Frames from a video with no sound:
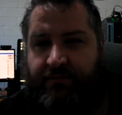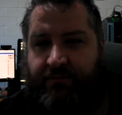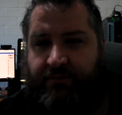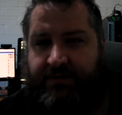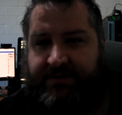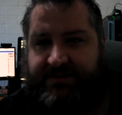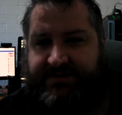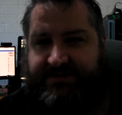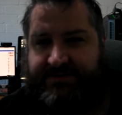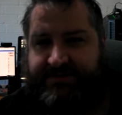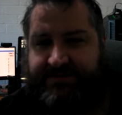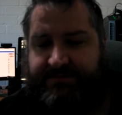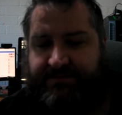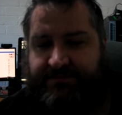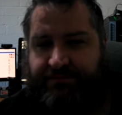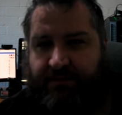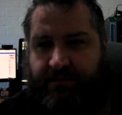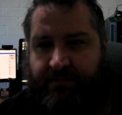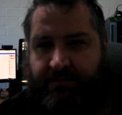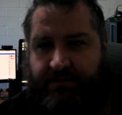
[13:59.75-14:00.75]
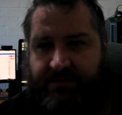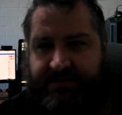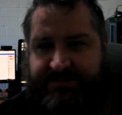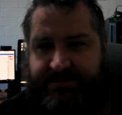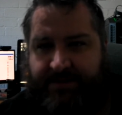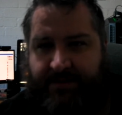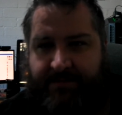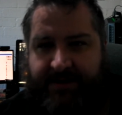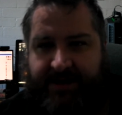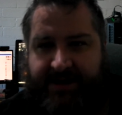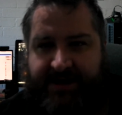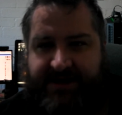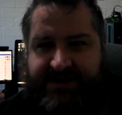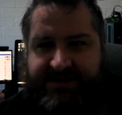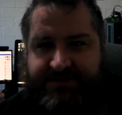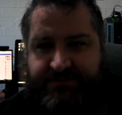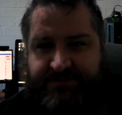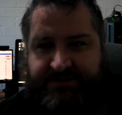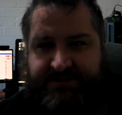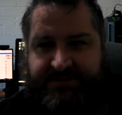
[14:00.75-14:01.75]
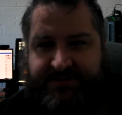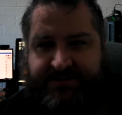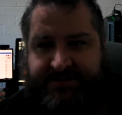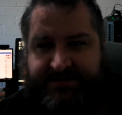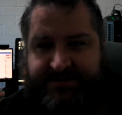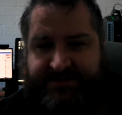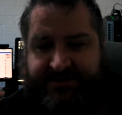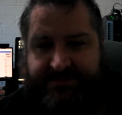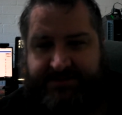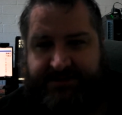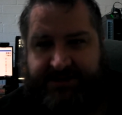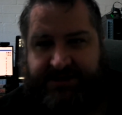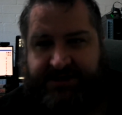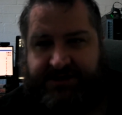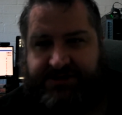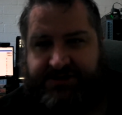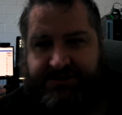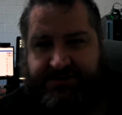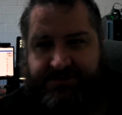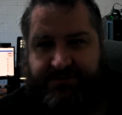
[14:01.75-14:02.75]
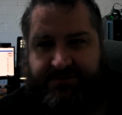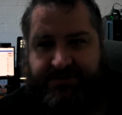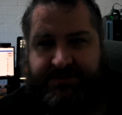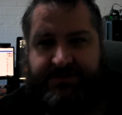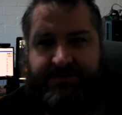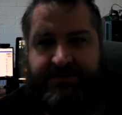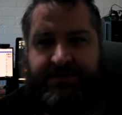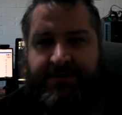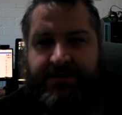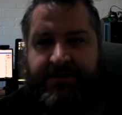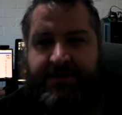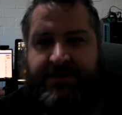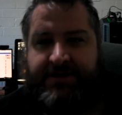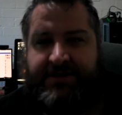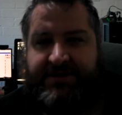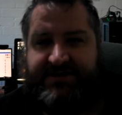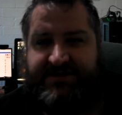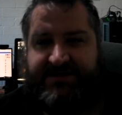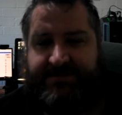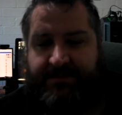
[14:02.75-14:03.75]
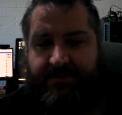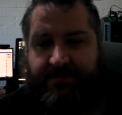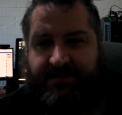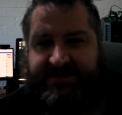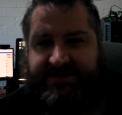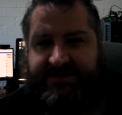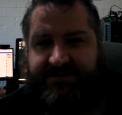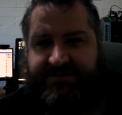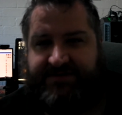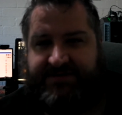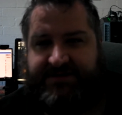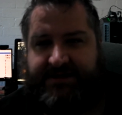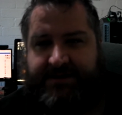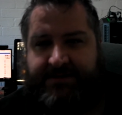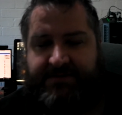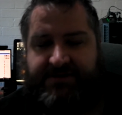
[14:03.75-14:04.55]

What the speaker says: The problem was my medication was some of the issue and some of my self-esteem